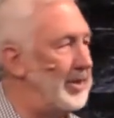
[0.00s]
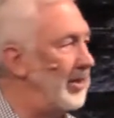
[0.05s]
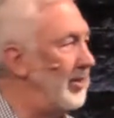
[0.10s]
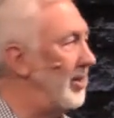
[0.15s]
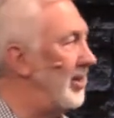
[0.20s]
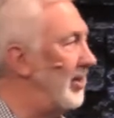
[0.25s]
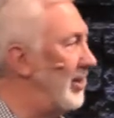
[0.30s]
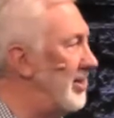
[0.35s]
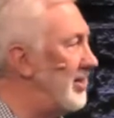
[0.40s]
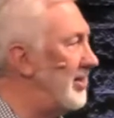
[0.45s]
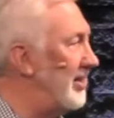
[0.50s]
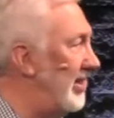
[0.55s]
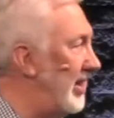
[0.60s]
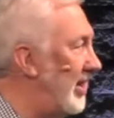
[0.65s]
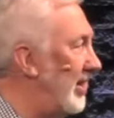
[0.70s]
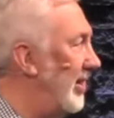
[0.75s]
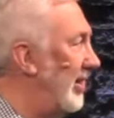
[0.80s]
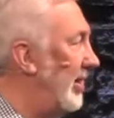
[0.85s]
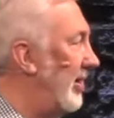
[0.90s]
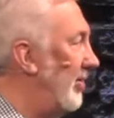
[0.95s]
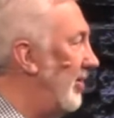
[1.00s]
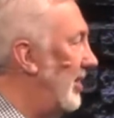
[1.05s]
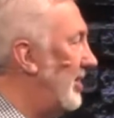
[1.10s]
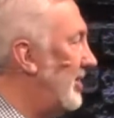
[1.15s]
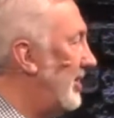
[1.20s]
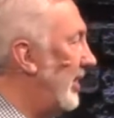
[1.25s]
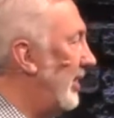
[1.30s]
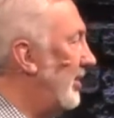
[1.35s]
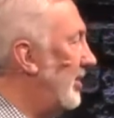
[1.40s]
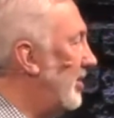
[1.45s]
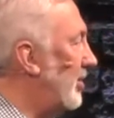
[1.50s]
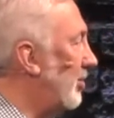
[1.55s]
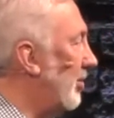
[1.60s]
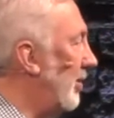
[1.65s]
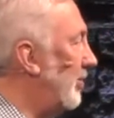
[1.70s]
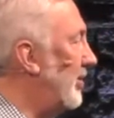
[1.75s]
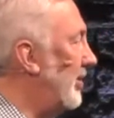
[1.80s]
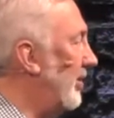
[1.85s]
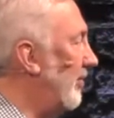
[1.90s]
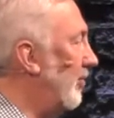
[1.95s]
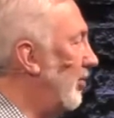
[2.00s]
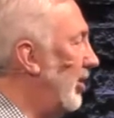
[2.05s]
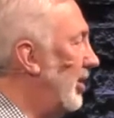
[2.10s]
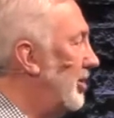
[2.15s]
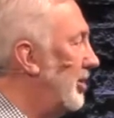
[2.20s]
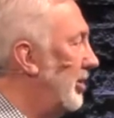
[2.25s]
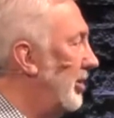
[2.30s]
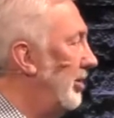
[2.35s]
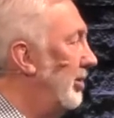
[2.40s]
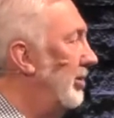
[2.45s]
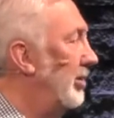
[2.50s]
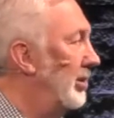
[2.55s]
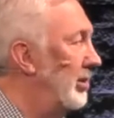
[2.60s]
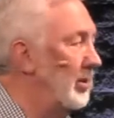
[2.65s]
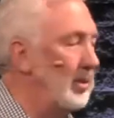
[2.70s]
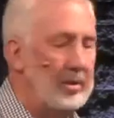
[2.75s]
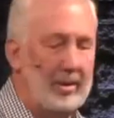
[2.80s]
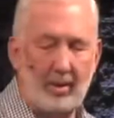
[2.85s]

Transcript: I thought, isn't that an interesting description of Christians?